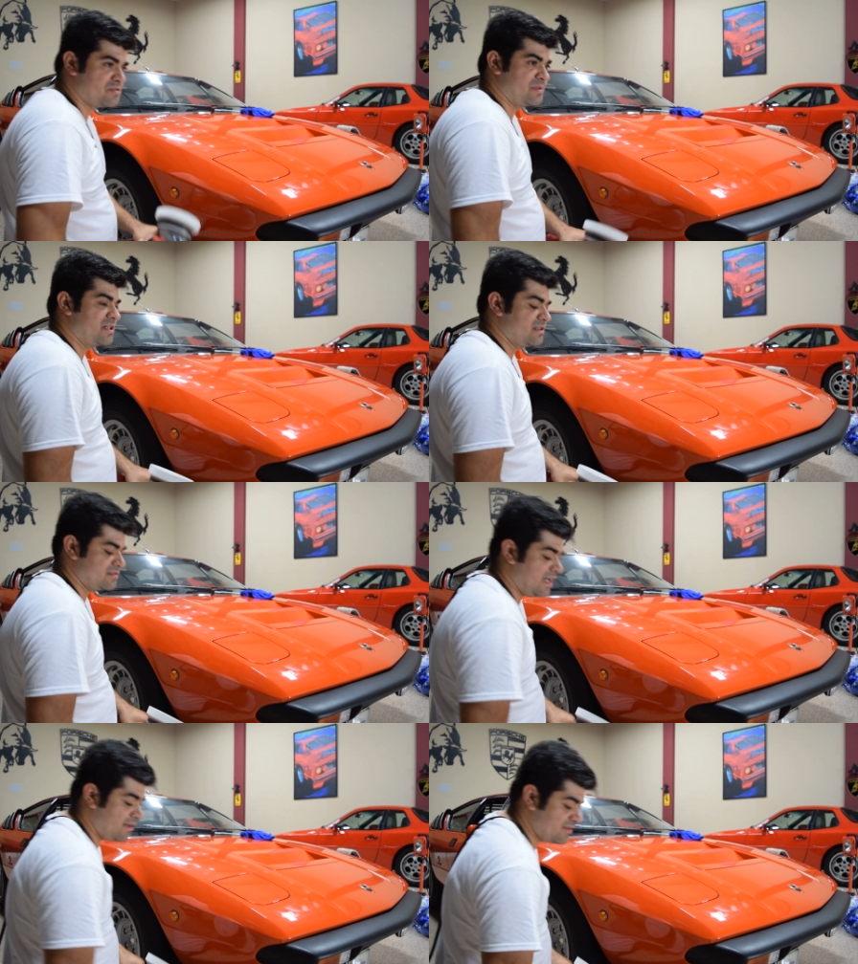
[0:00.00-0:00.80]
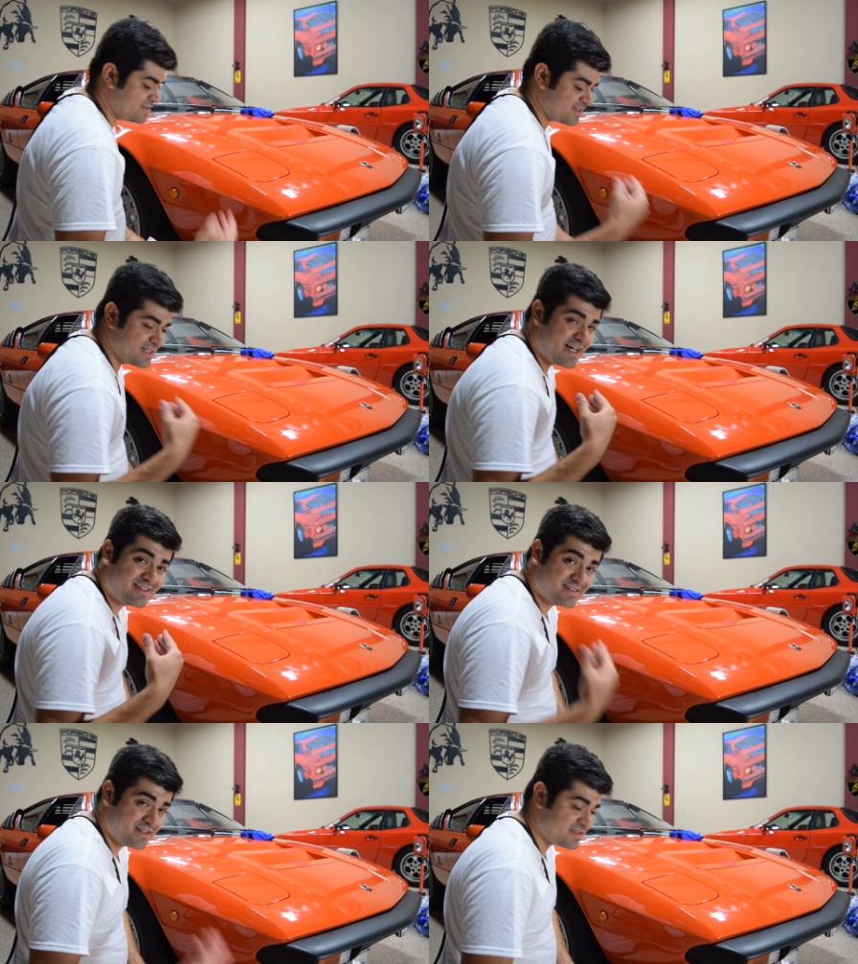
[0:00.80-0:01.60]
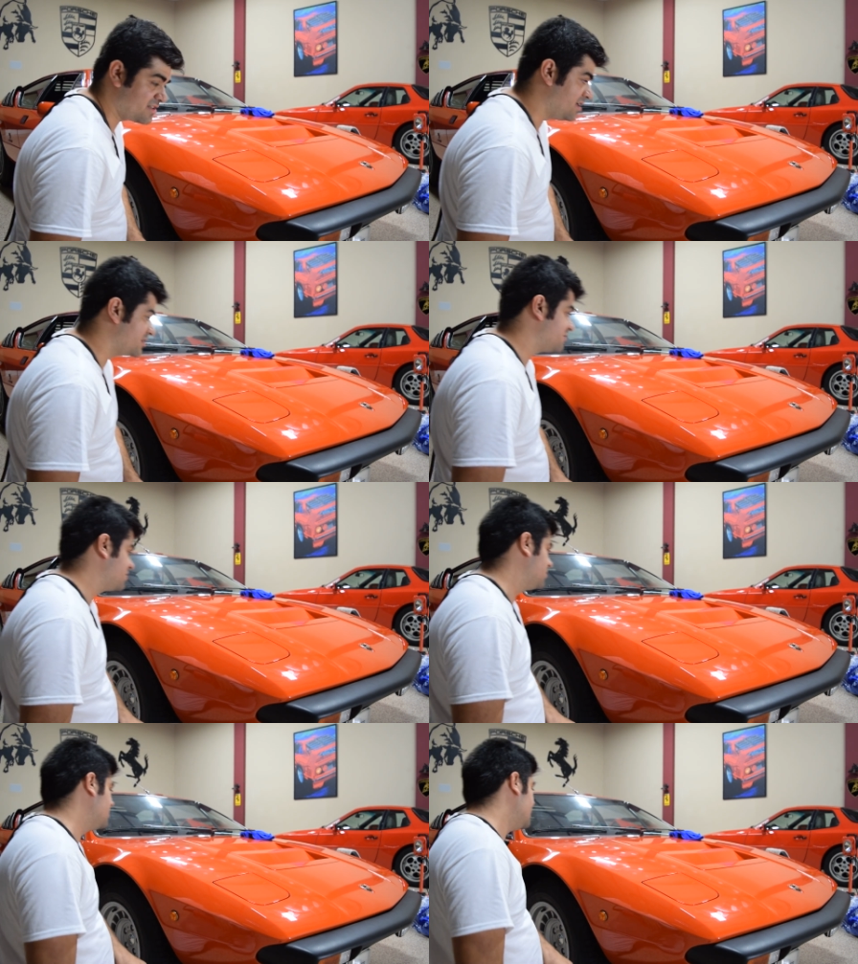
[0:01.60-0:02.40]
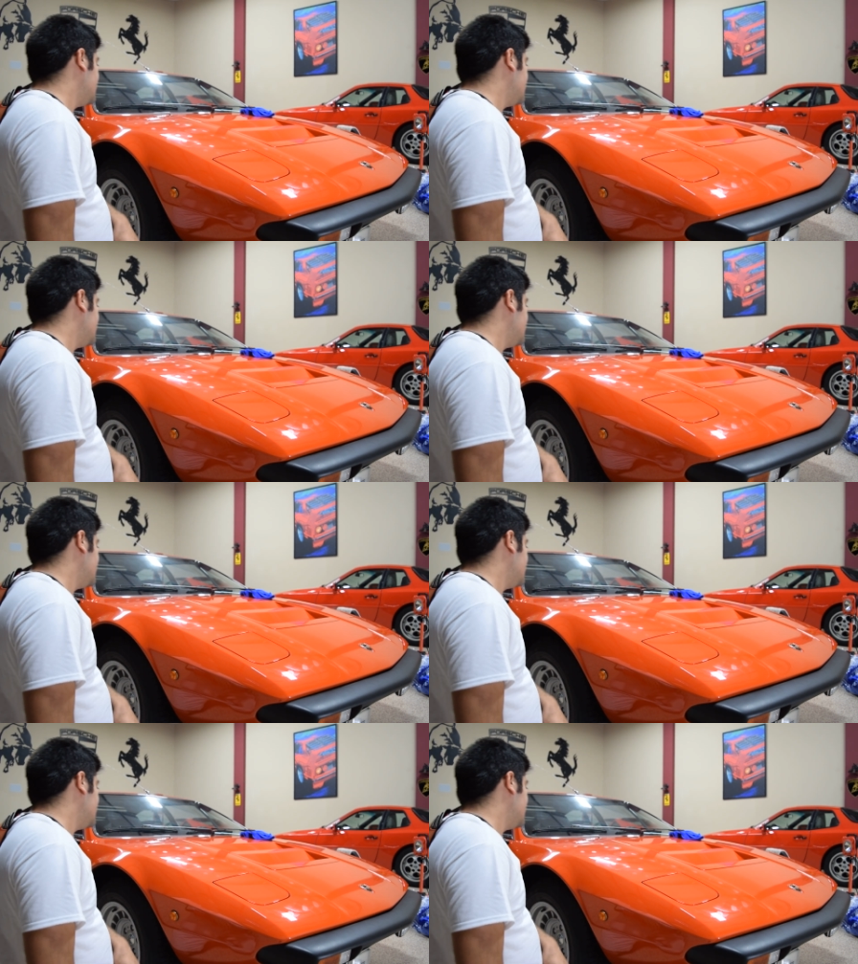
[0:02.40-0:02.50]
is because obviously it has less cut, so